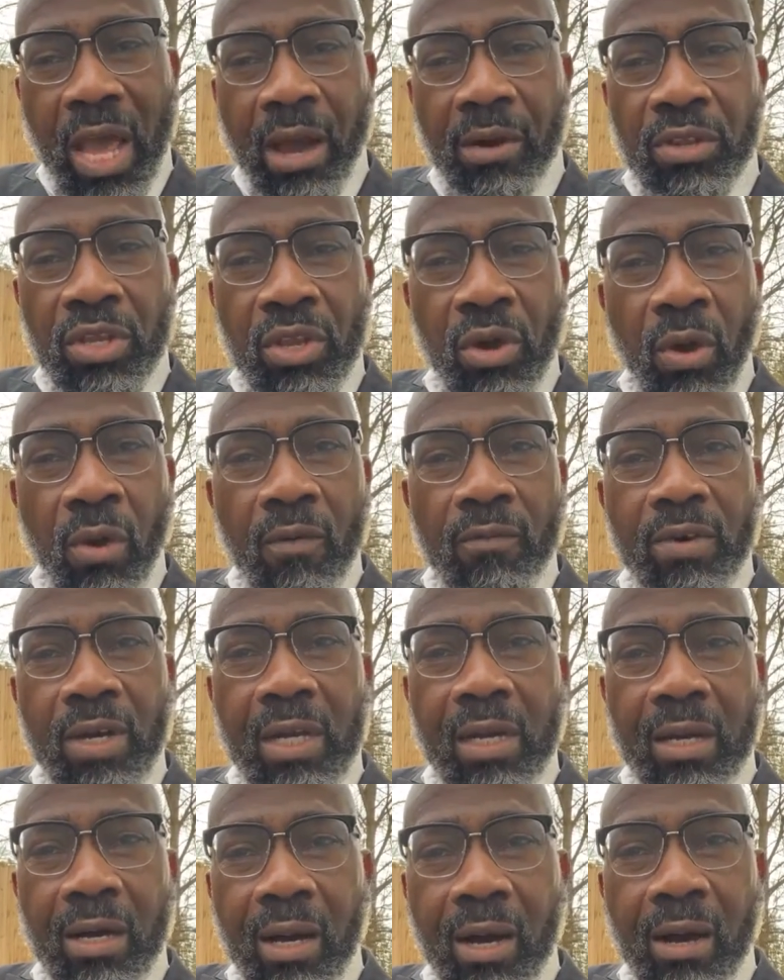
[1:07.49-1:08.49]
How do you
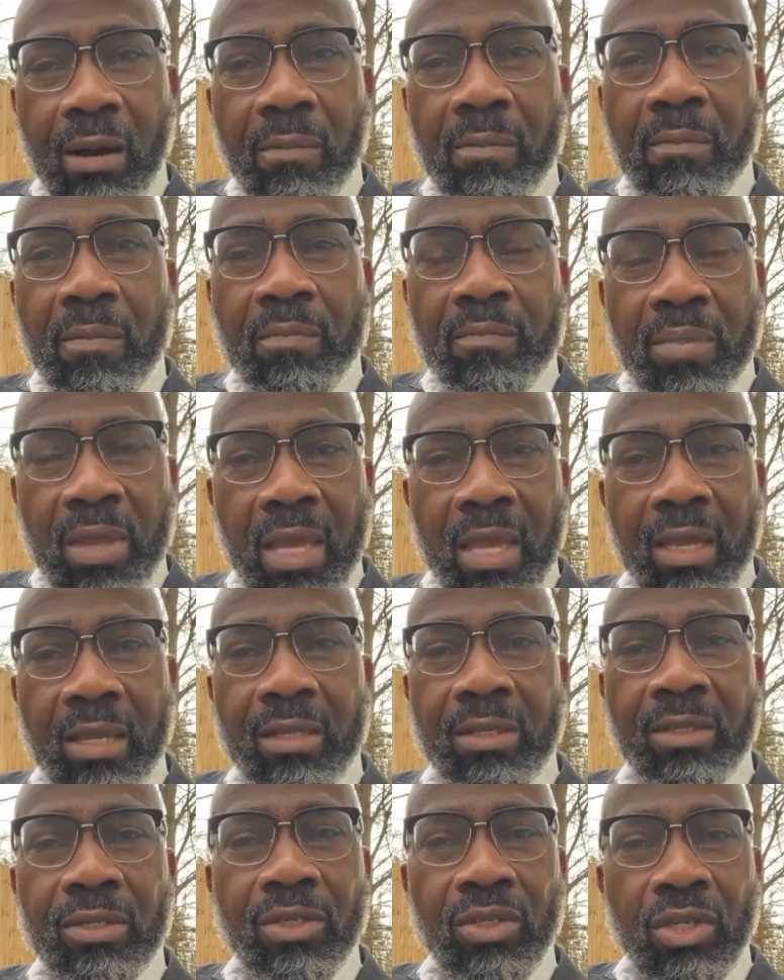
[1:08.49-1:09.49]
overcome
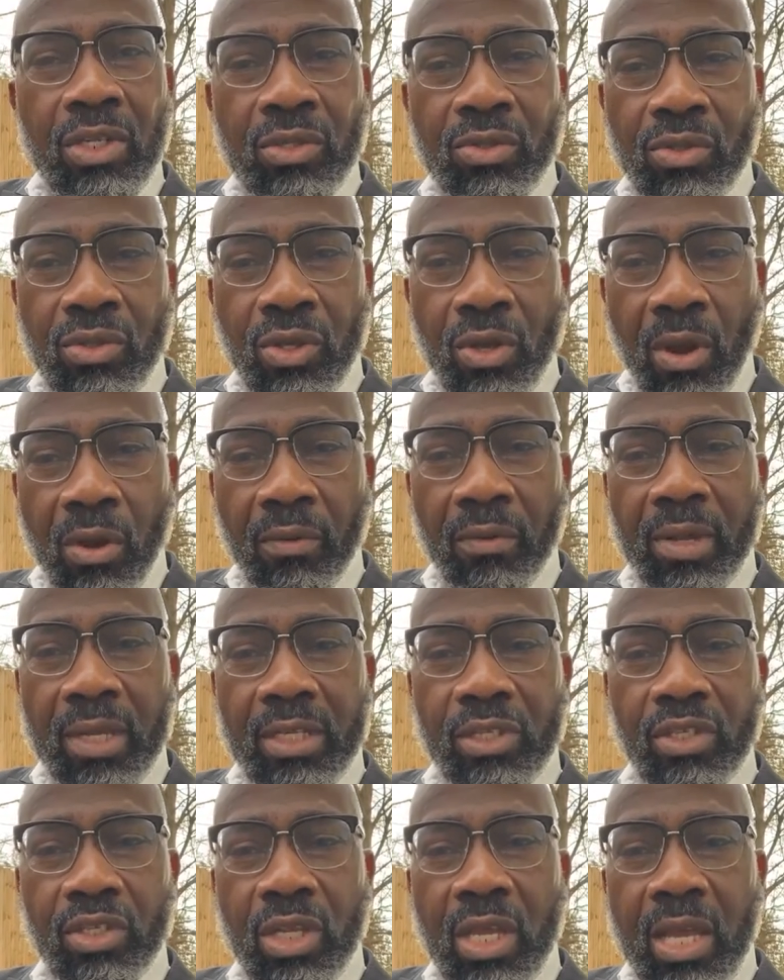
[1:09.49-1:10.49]
being
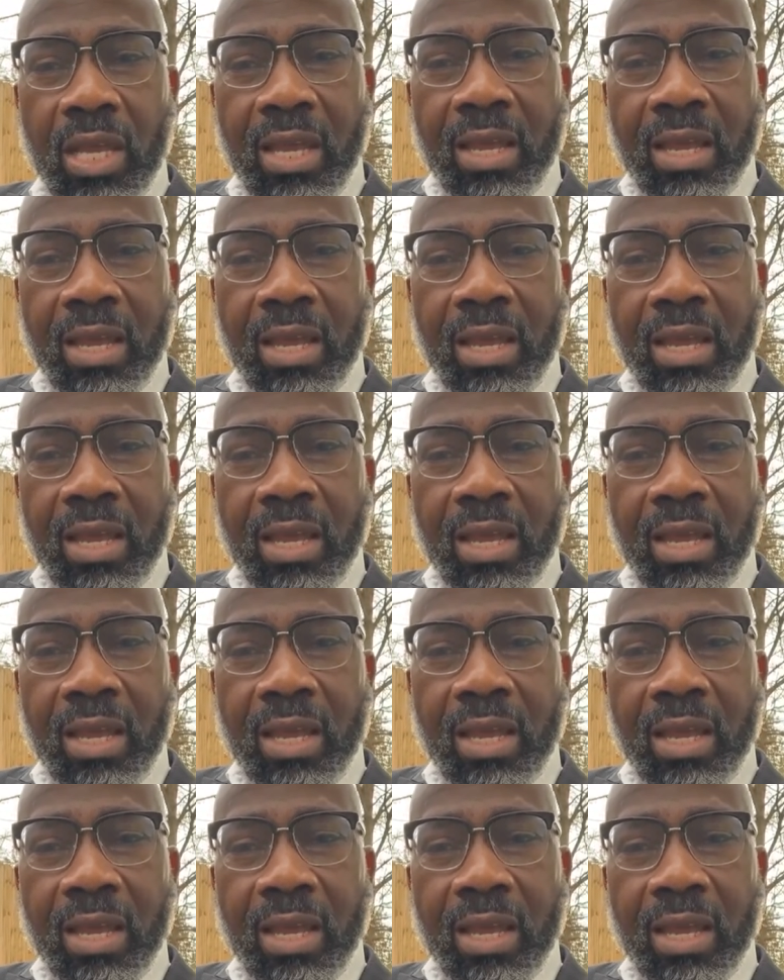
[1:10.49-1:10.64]
discouraged?